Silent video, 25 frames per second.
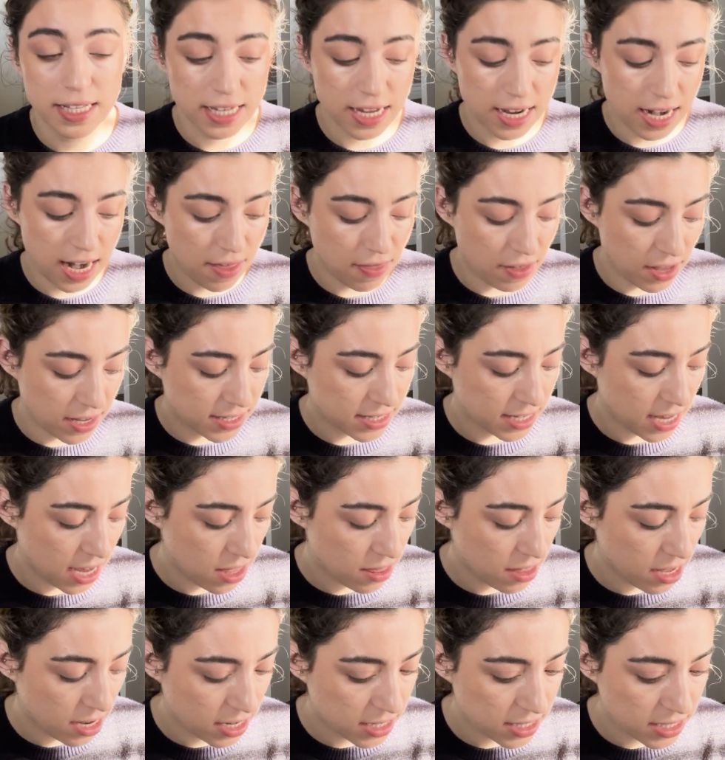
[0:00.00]
it, and they say
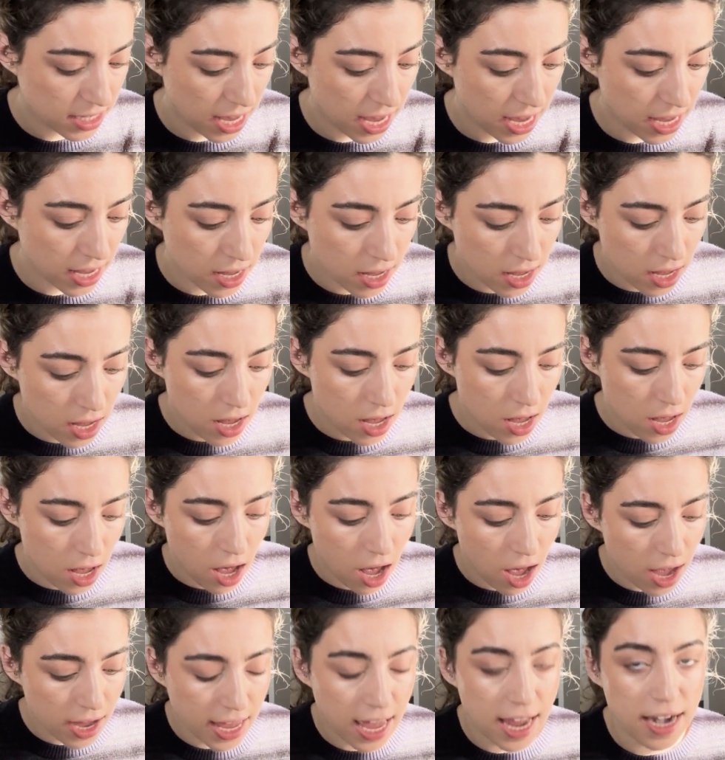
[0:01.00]
that it's like,
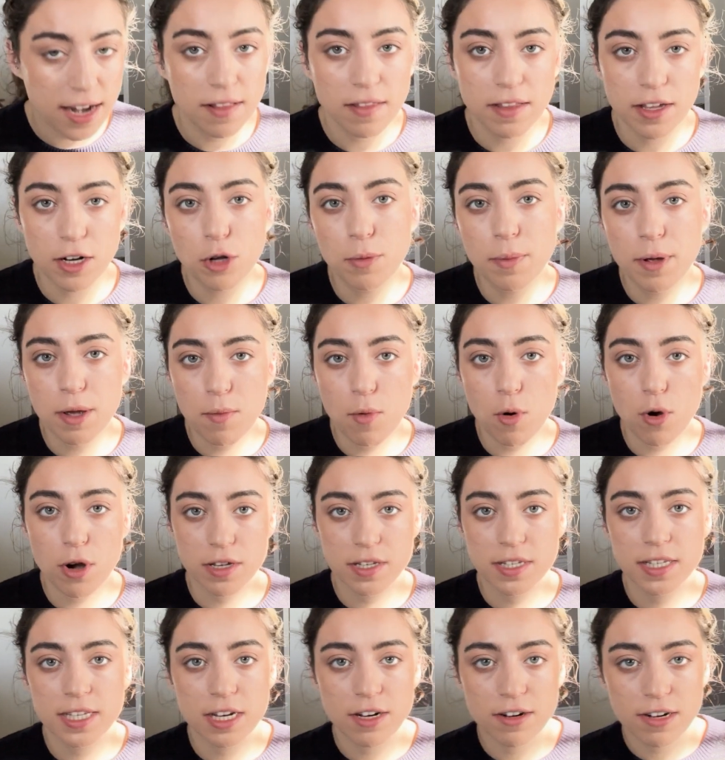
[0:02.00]
again, a little bit more
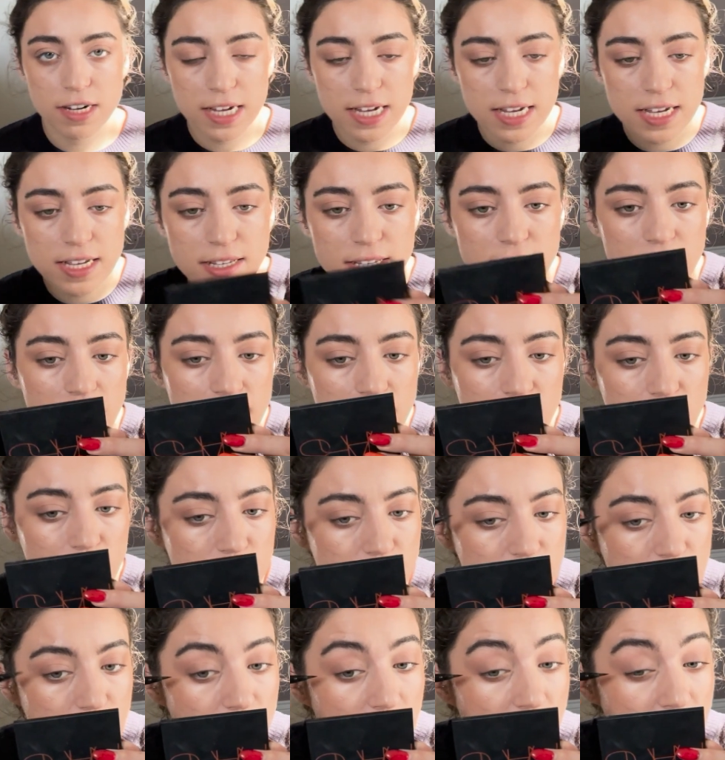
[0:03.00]
serious. Like,
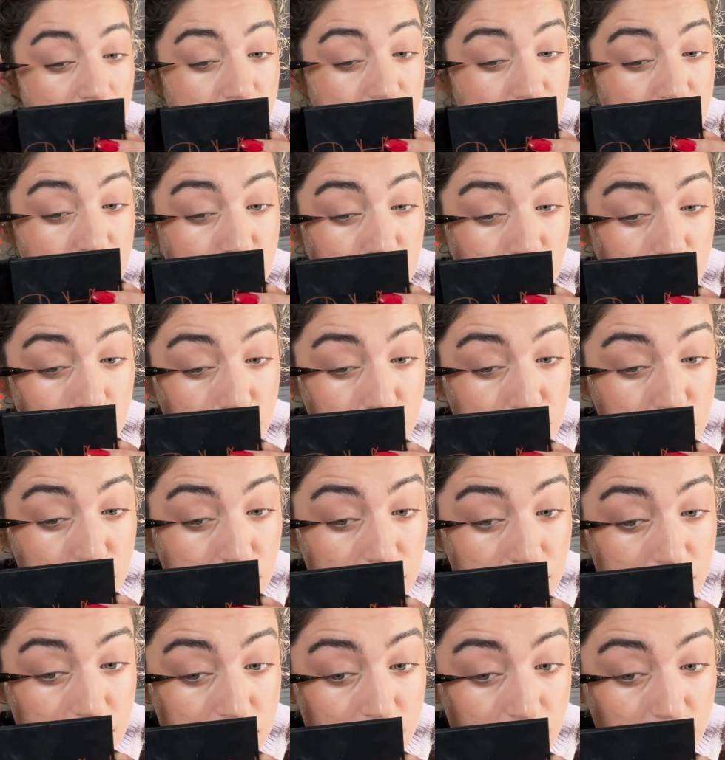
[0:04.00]
there's a lot of
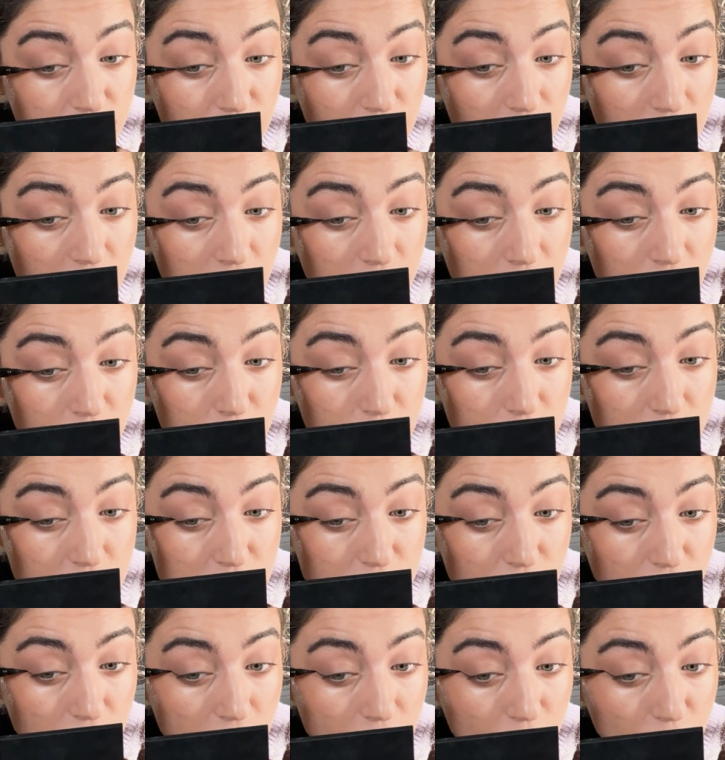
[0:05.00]
descriptions of like
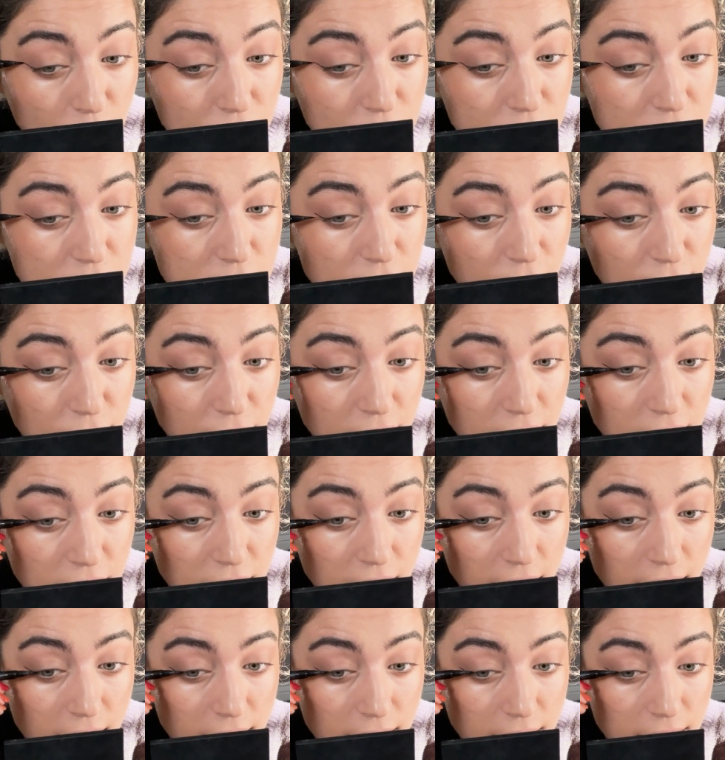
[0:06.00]
mental health and stuff like
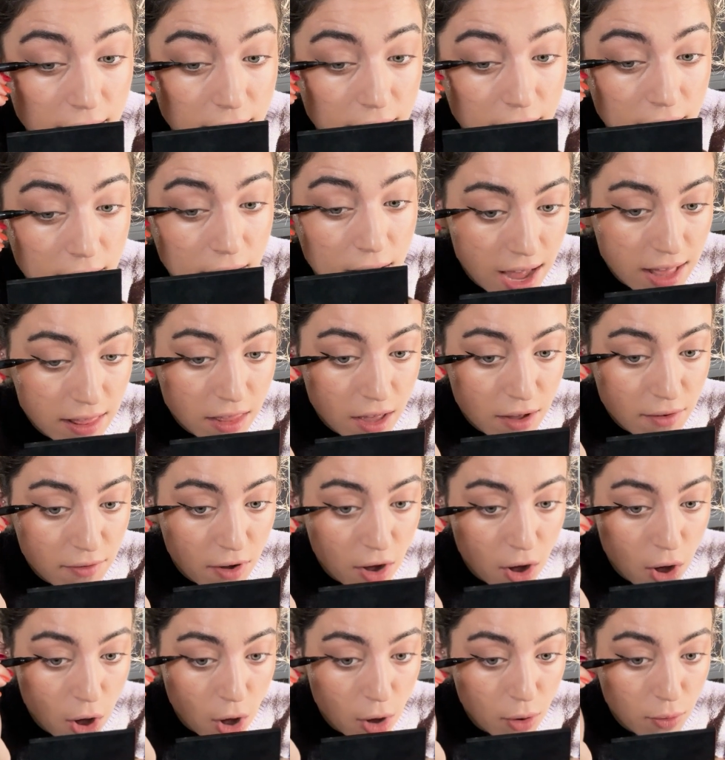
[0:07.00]
that. I love
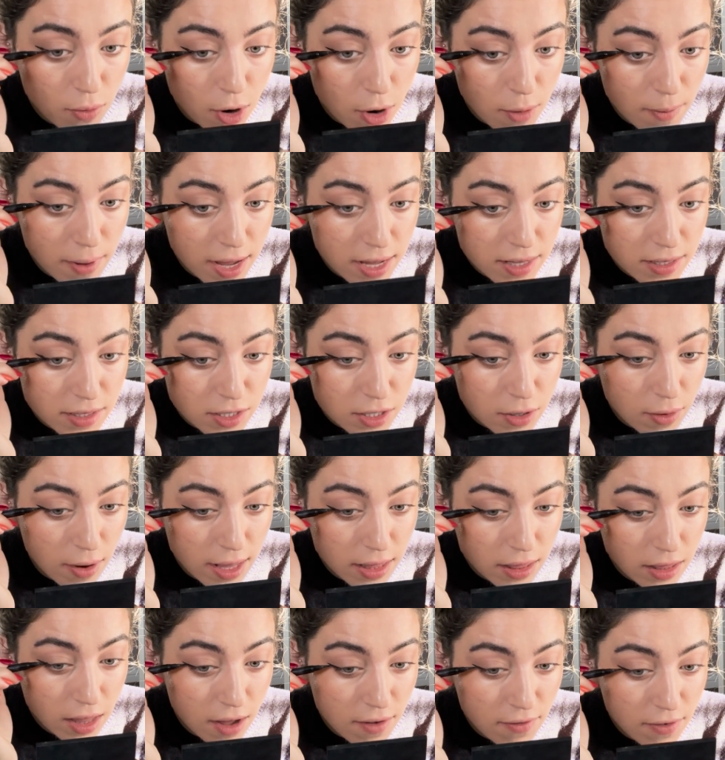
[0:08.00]
all romance, so I
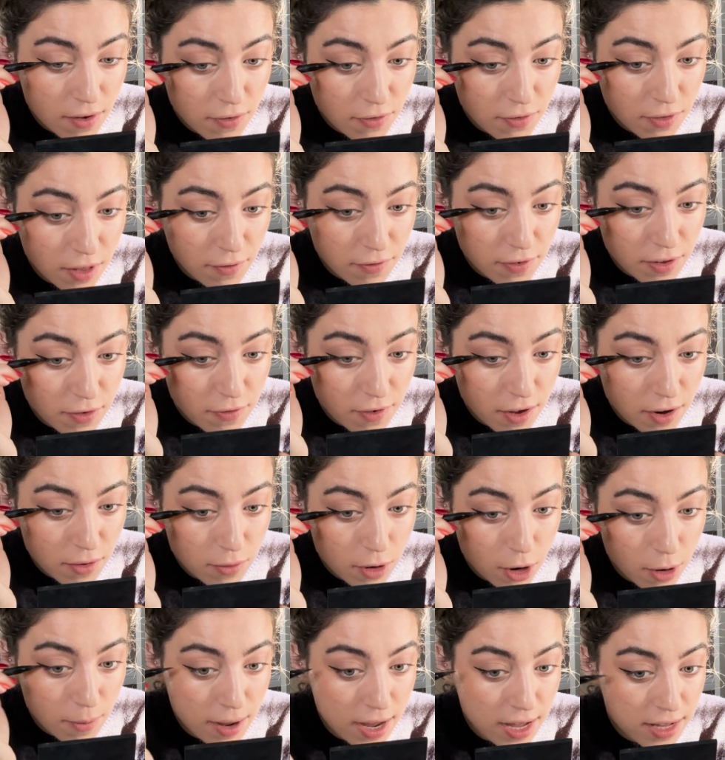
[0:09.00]
love a fluffy, fun
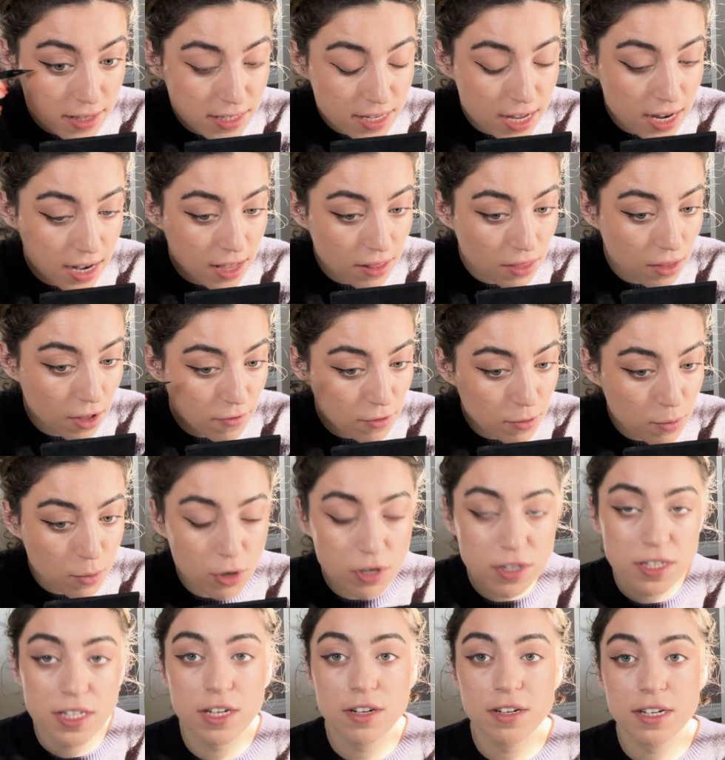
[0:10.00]
romance, and I love a more
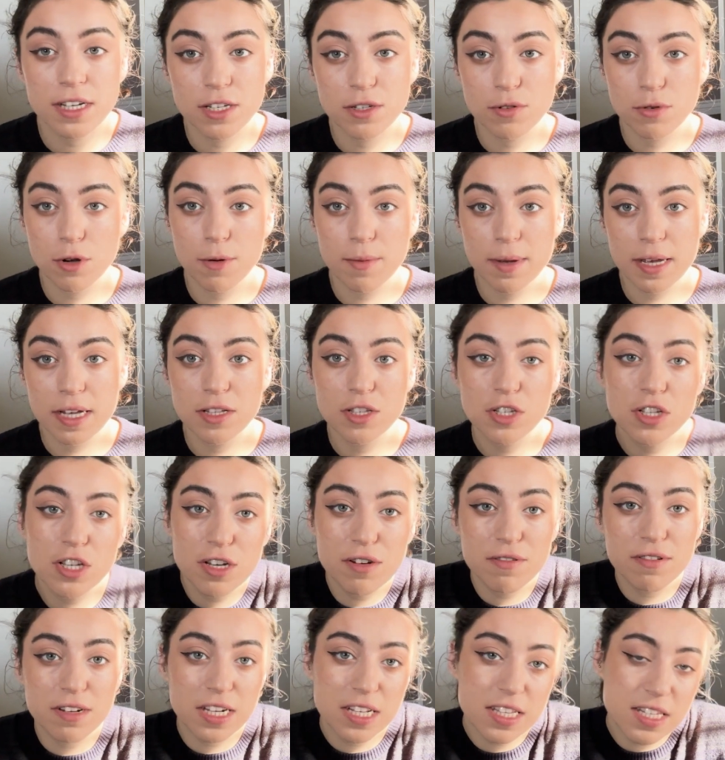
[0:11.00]
serious romance
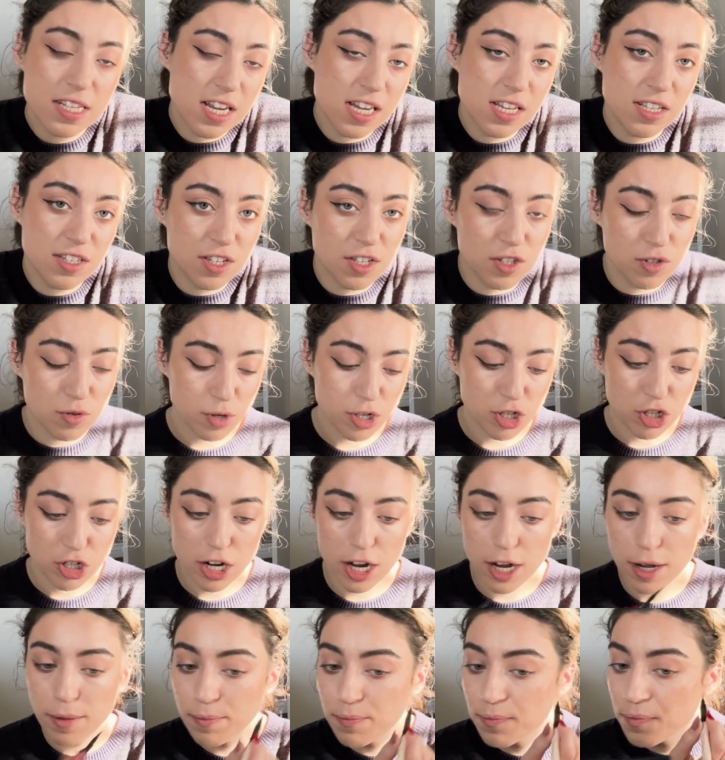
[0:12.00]
too, and it's nice to switch it
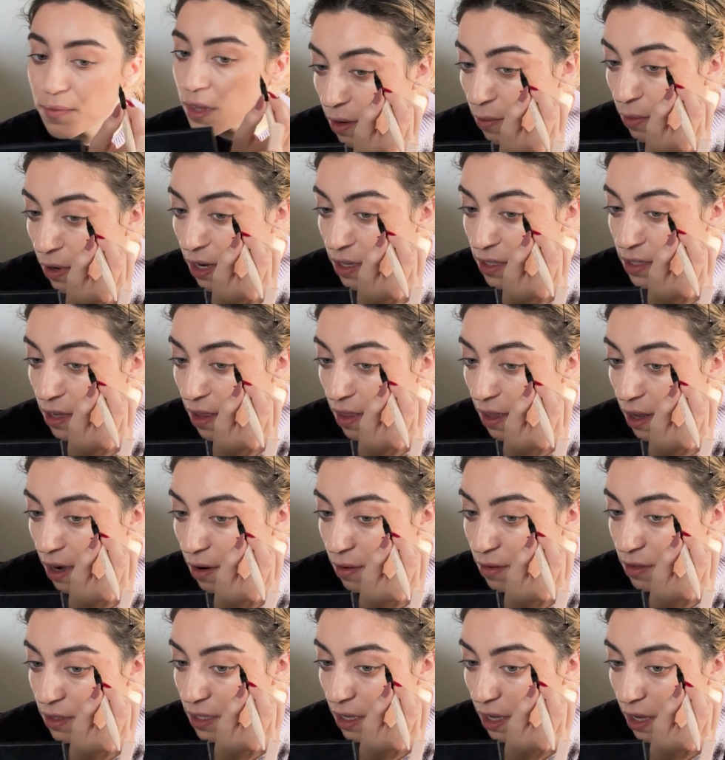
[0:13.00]
up. When I saw that, I
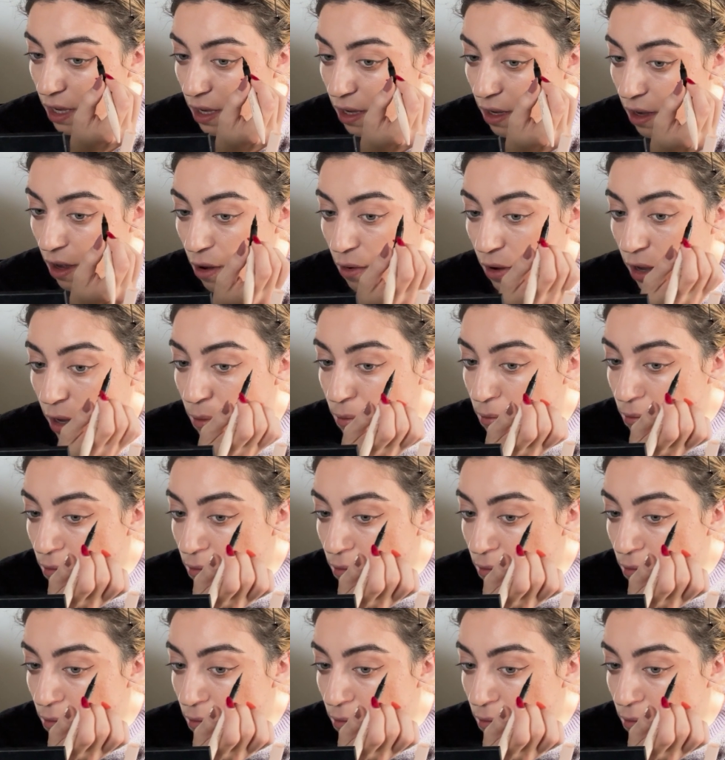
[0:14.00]
was like, okay,